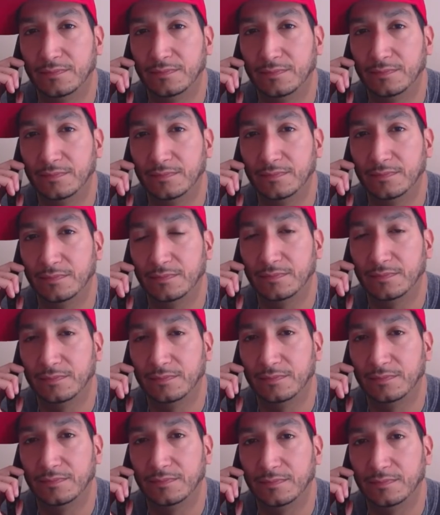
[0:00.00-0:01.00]

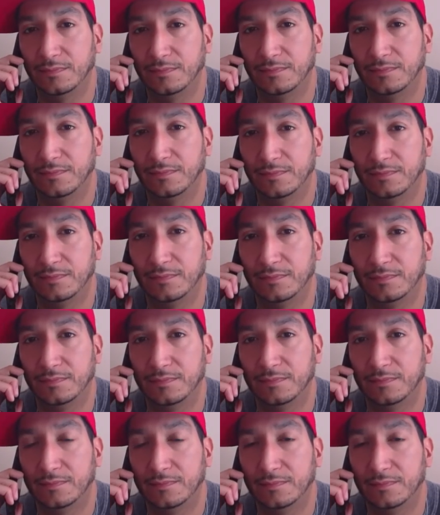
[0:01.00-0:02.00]

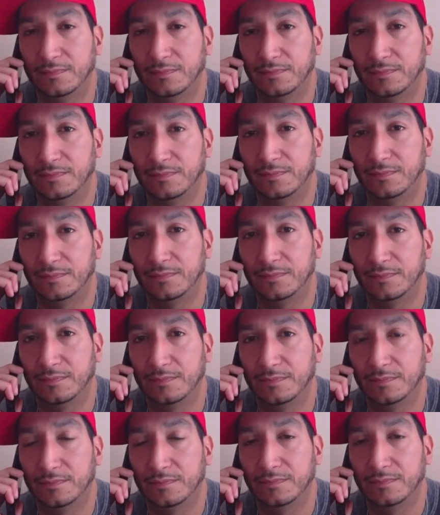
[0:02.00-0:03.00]

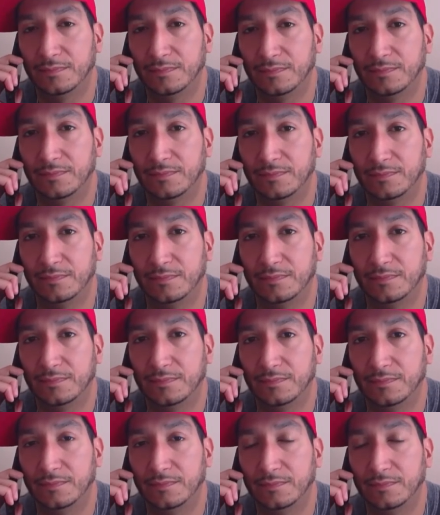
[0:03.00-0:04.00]

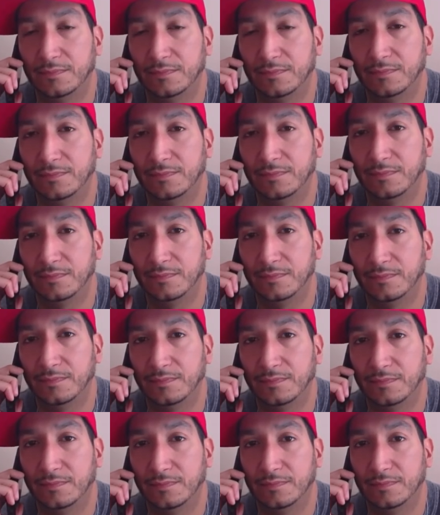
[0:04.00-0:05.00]

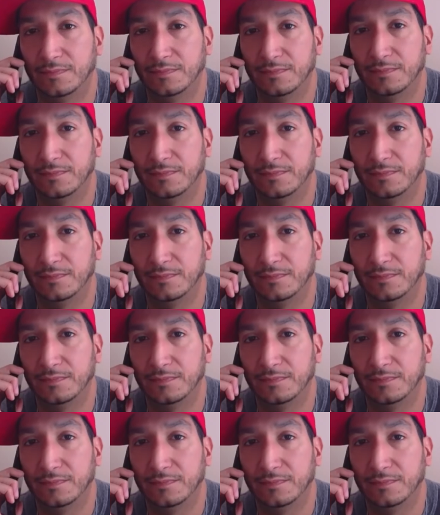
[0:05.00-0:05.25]
(not speaking)